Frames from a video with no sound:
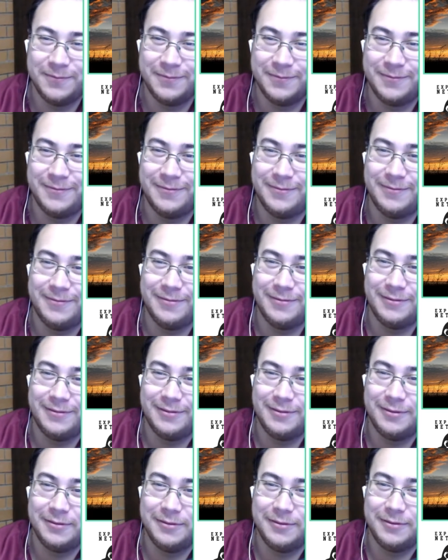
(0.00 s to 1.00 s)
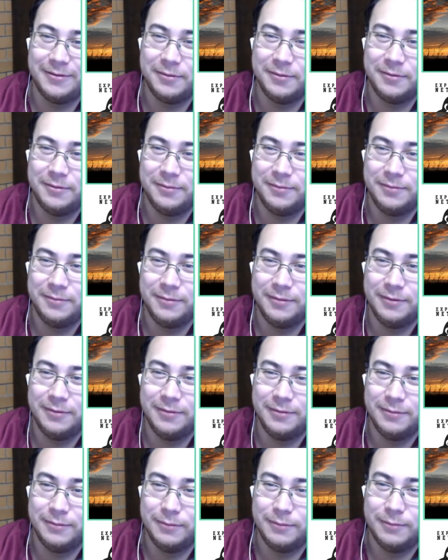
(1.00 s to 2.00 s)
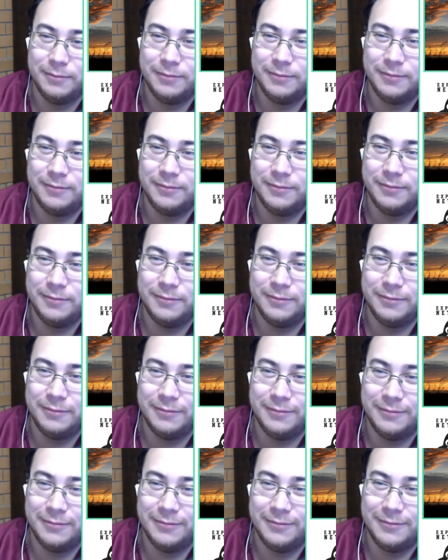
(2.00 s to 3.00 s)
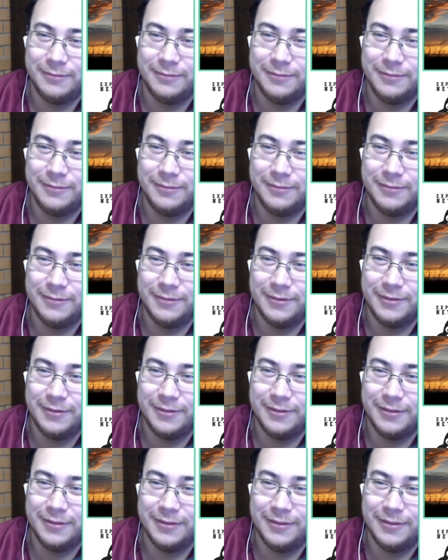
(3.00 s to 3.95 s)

[no speech]